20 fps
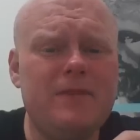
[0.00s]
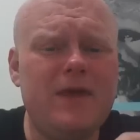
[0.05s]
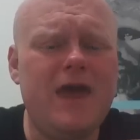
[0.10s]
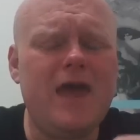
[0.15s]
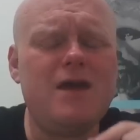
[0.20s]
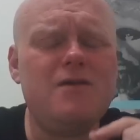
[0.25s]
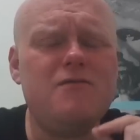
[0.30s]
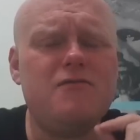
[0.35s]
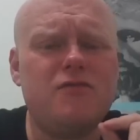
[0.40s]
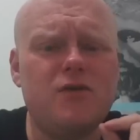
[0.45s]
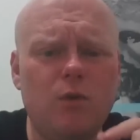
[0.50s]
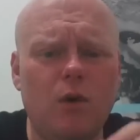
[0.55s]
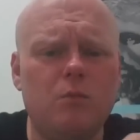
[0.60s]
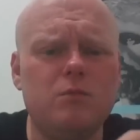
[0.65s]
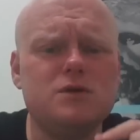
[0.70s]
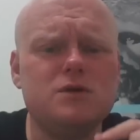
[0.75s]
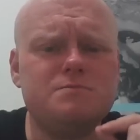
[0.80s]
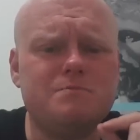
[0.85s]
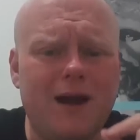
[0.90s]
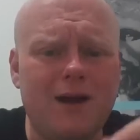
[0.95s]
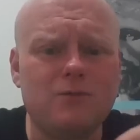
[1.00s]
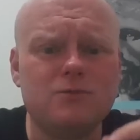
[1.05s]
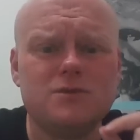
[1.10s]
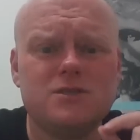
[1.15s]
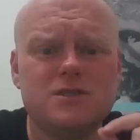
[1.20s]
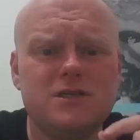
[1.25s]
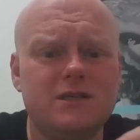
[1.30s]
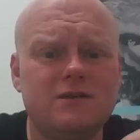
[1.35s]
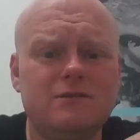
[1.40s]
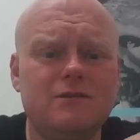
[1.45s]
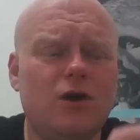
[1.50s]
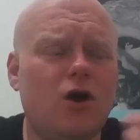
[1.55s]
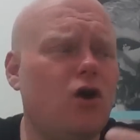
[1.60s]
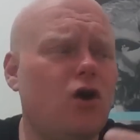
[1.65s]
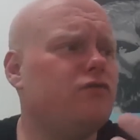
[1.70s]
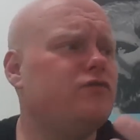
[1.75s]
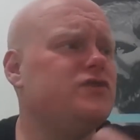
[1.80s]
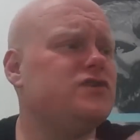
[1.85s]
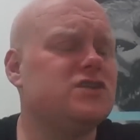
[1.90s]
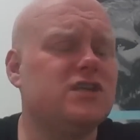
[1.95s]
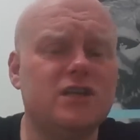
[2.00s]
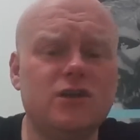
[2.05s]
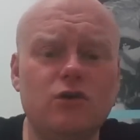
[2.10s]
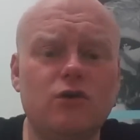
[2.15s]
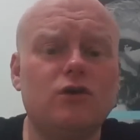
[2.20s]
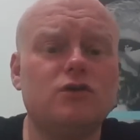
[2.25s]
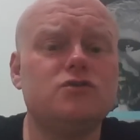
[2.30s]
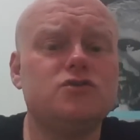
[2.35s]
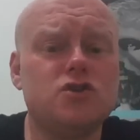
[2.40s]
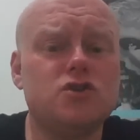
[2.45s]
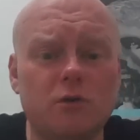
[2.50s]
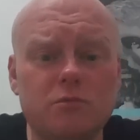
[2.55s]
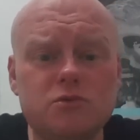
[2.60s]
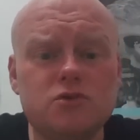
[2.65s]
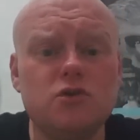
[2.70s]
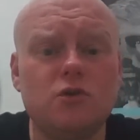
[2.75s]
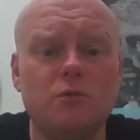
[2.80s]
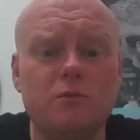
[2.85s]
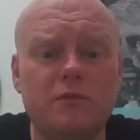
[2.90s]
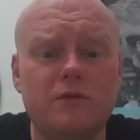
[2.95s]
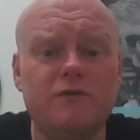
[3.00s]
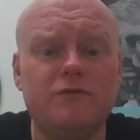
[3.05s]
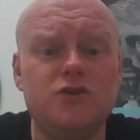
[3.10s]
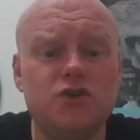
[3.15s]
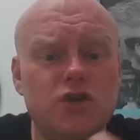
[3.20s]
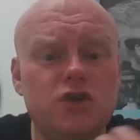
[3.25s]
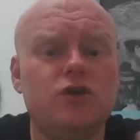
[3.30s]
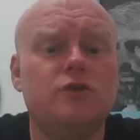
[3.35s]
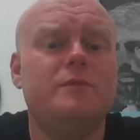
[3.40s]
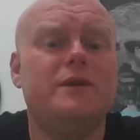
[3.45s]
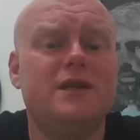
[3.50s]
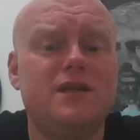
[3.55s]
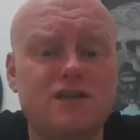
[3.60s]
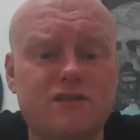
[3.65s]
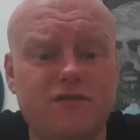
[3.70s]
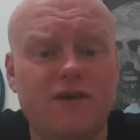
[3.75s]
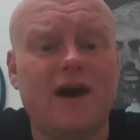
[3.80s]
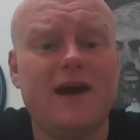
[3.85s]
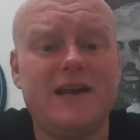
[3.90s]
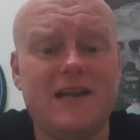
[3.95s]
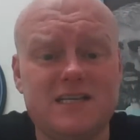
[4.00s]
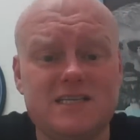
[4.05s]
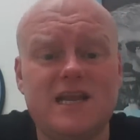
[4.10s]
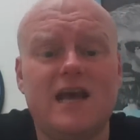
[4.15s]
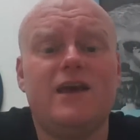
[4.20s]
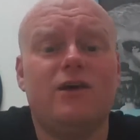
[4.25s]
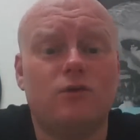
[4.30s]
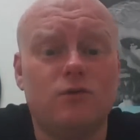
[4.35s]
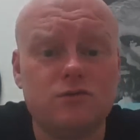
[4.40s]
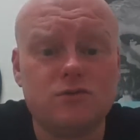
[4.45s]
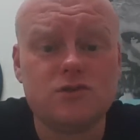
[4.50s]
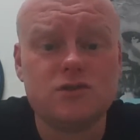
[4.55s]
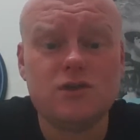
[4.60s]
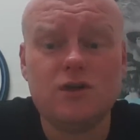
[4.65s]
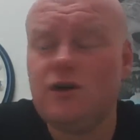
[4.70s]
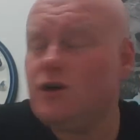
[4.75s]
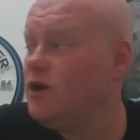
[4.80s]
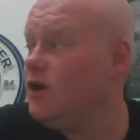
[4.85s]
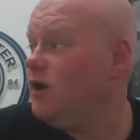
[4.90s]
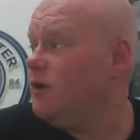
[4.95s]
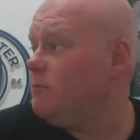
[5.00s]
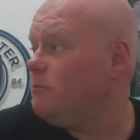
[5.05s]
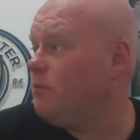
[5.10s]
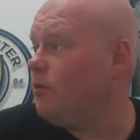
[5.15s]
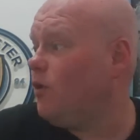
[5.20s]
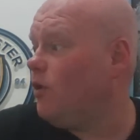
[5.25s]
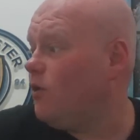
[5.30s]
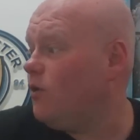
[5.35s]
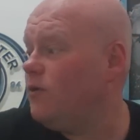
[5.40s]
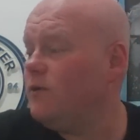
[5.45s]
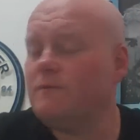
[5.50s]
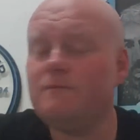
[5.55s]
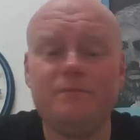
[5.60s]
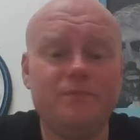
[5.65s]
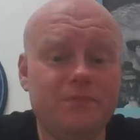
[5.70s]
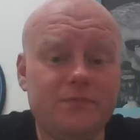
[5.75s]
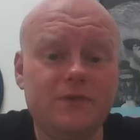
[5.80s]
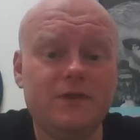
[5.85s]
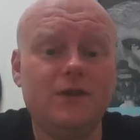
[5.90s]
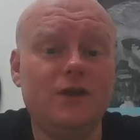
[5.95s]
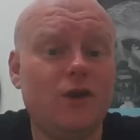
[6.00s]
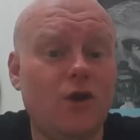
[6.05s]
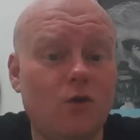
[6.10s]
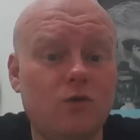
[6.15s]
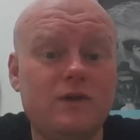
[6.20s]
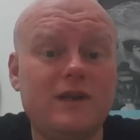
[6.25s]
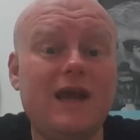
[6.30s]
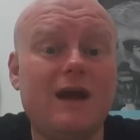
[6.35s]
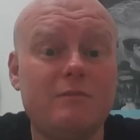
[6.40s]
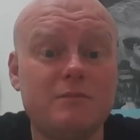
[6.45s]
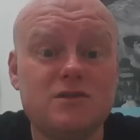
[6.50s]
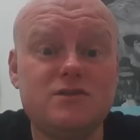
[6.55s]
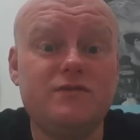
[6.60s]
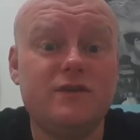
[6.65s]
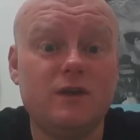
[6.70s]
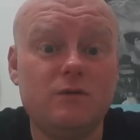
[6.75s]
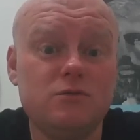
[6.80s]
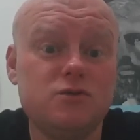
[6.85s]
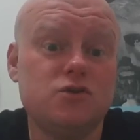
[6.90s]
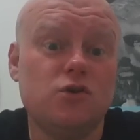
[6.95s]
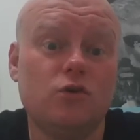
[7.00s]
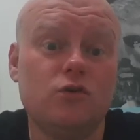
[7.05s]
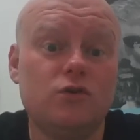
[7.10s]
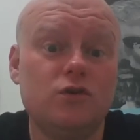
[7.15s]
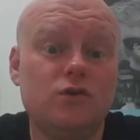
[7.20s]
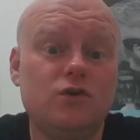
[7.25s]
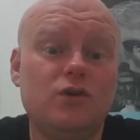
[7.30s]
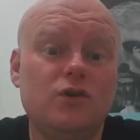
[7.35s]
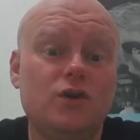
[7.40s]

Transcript: Everyone was bouncing. Obviously, they're all topped up with Germany's finest ales, but, the atmosphere was good.